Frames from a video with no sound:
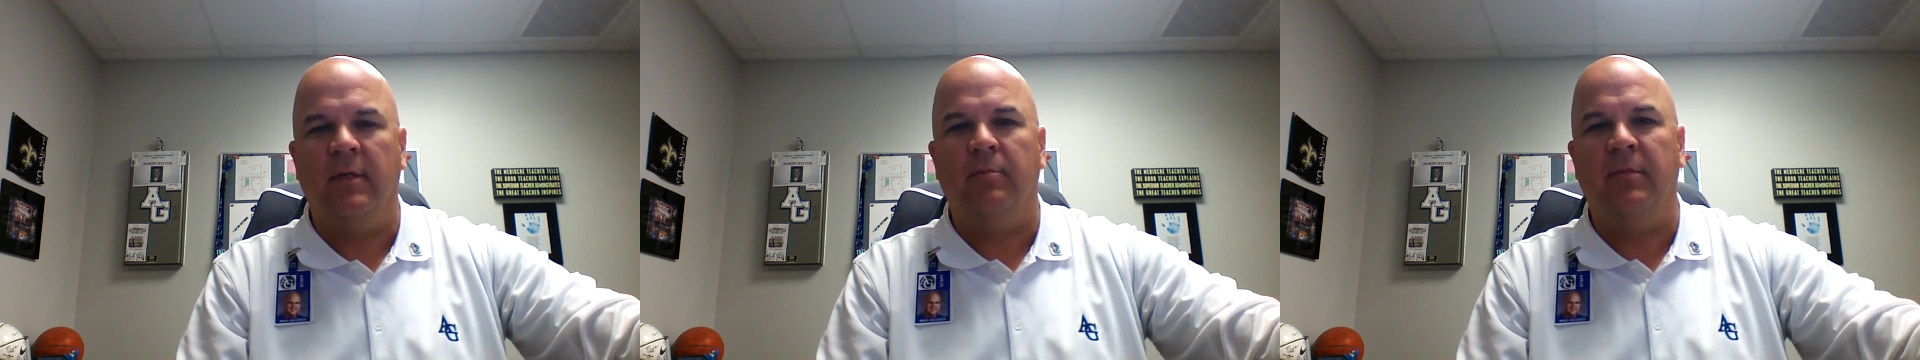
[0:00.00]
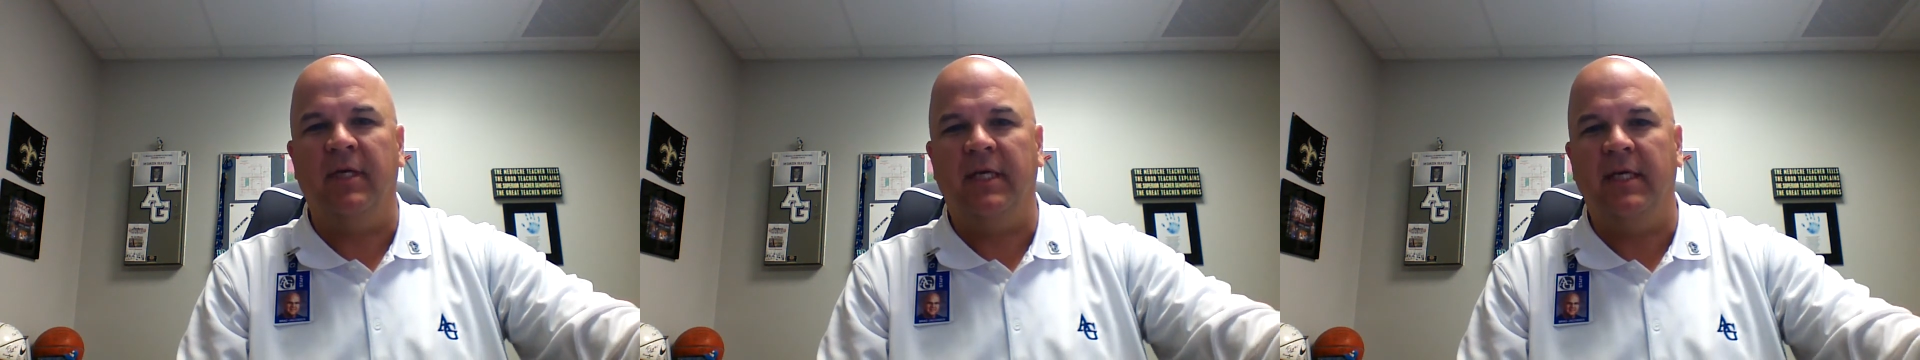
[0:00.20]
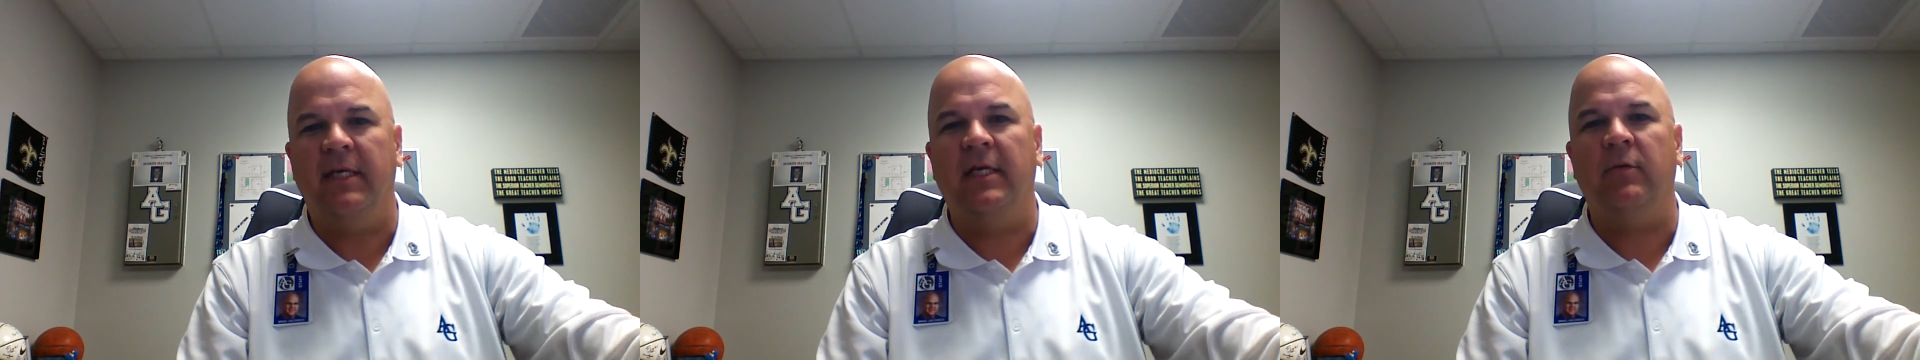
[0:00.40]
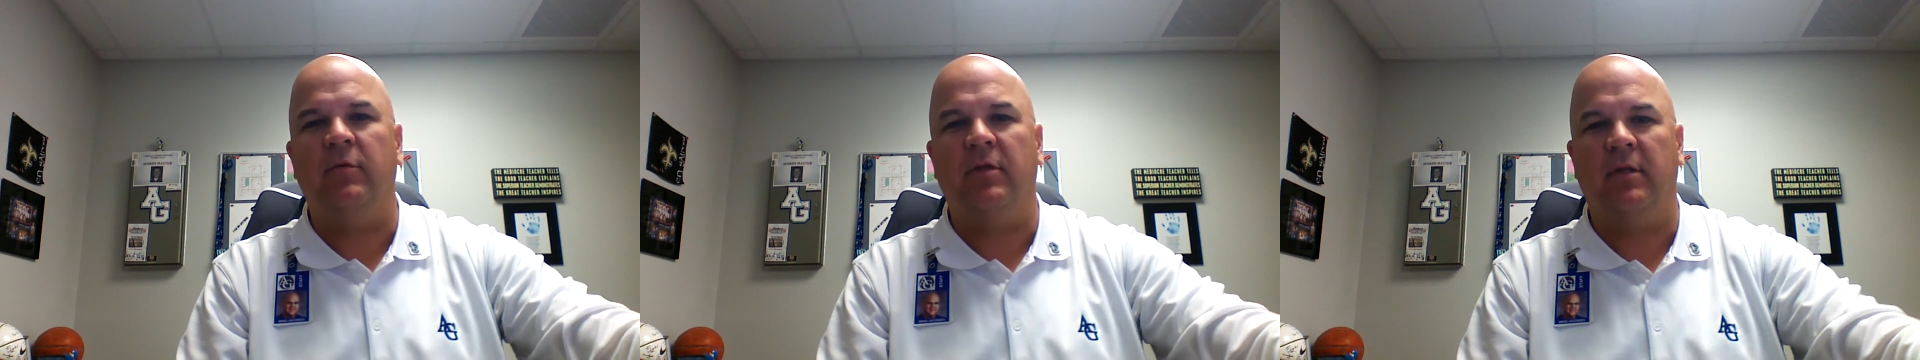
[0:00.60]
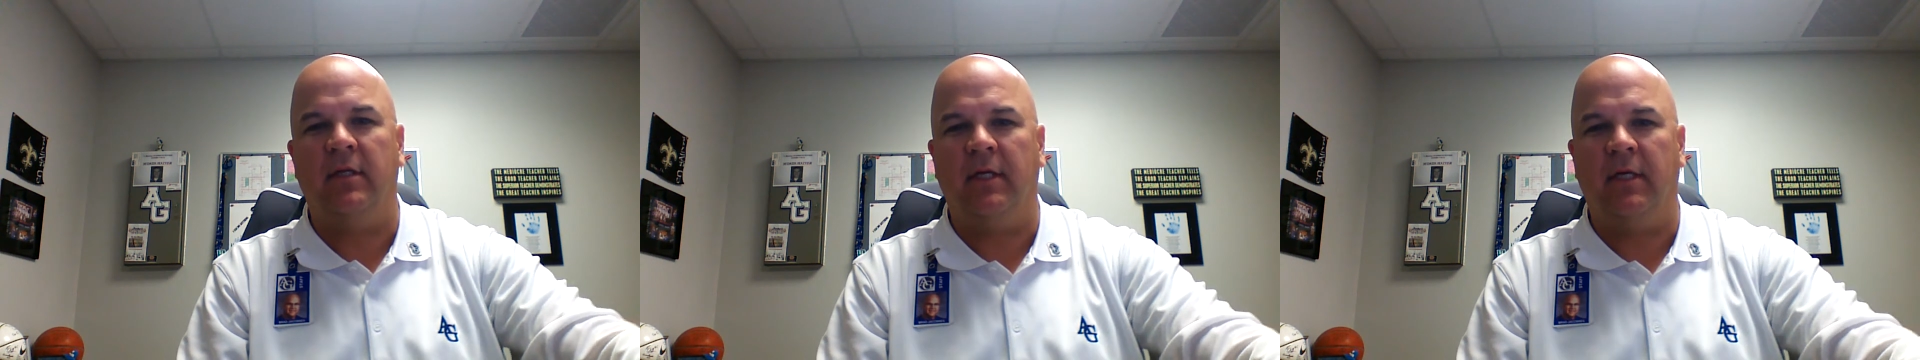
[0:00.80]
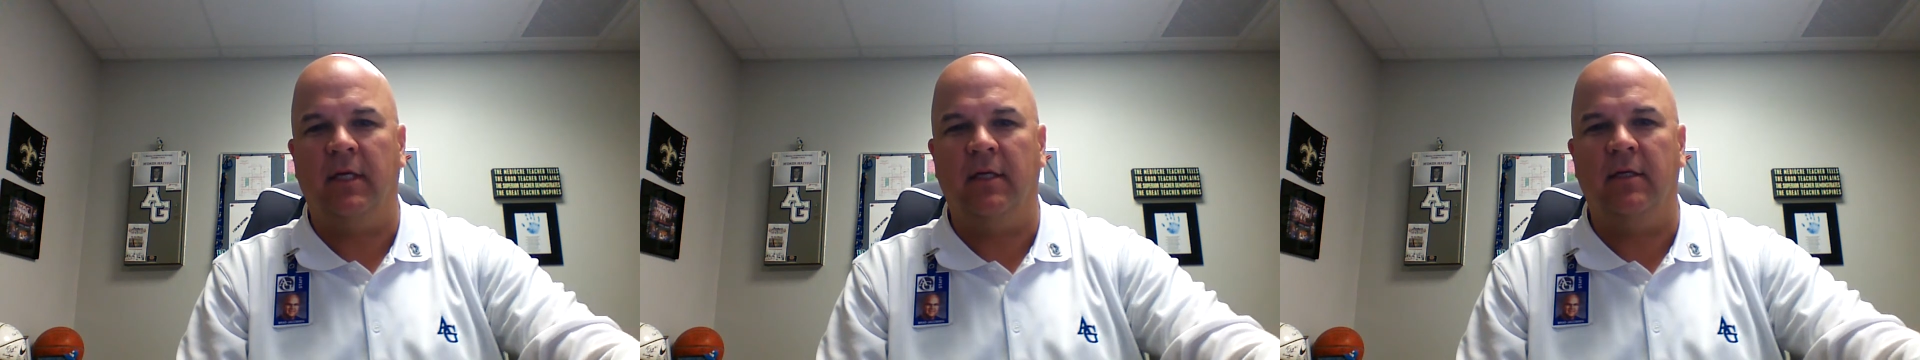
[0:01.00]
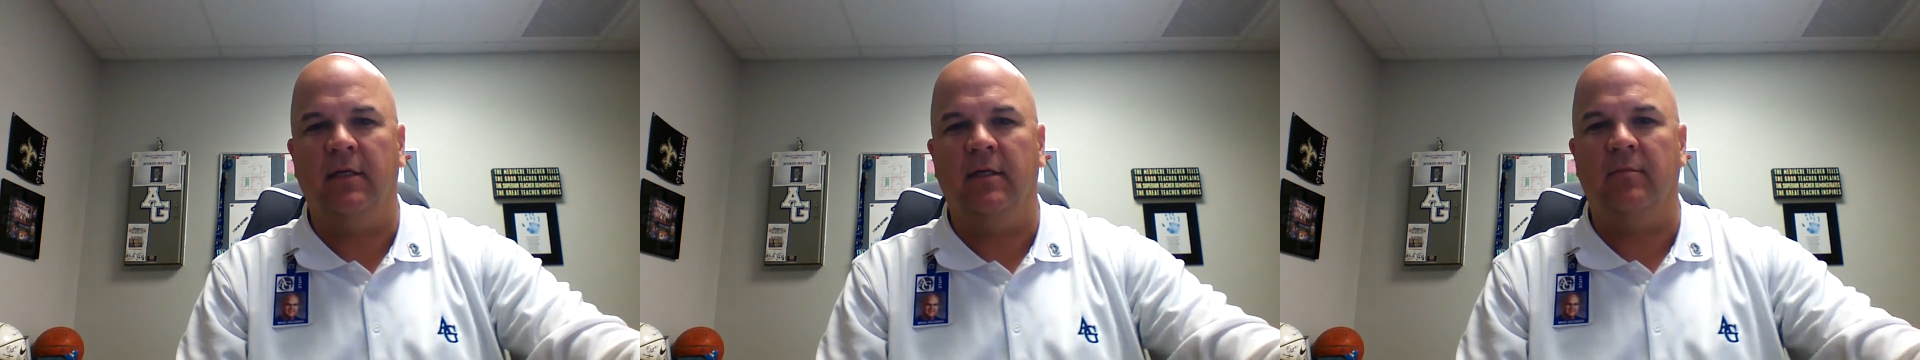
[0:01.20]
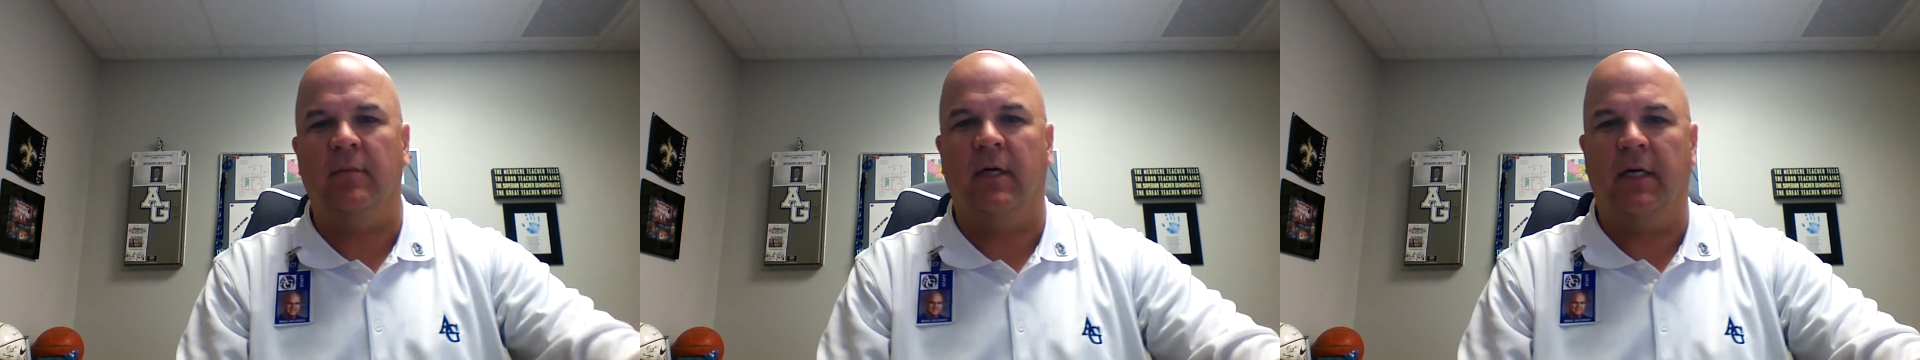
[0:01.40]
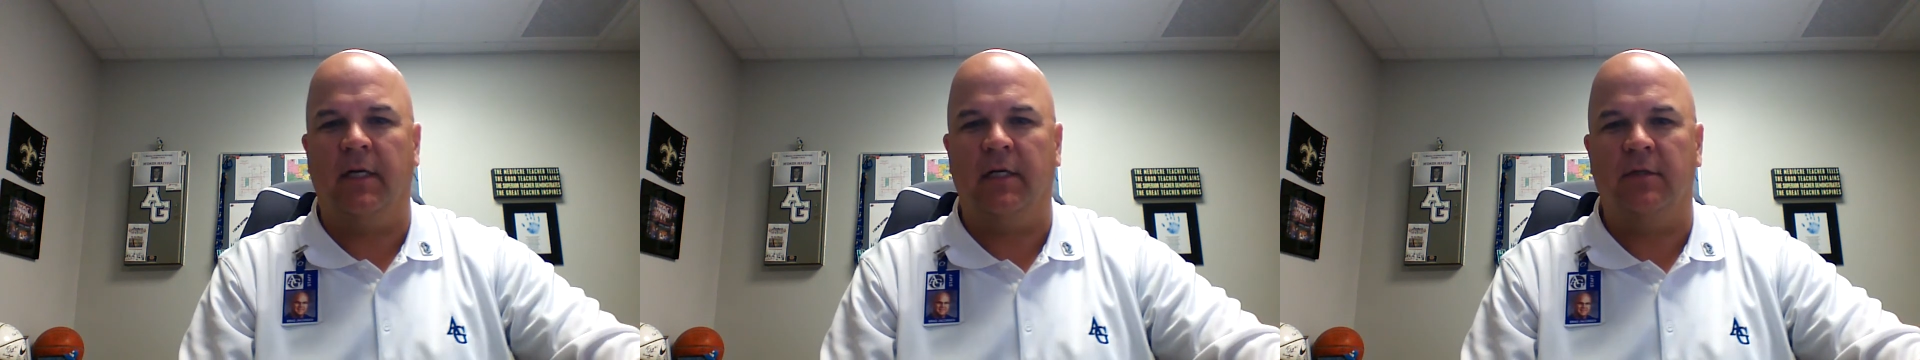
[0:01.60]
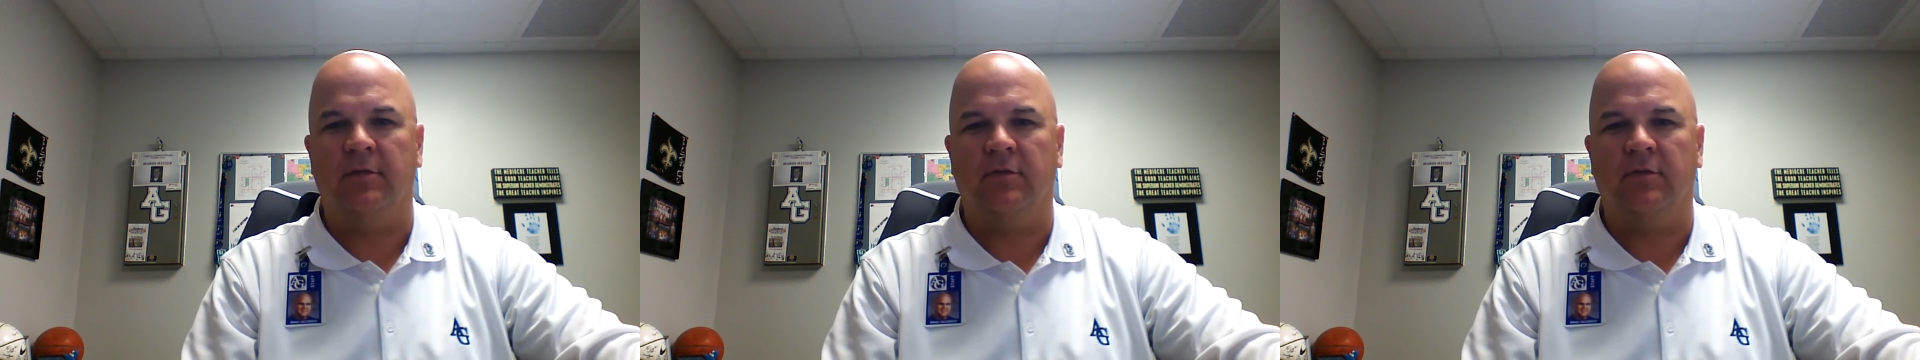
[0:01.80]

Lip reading: beginning with the end in mind.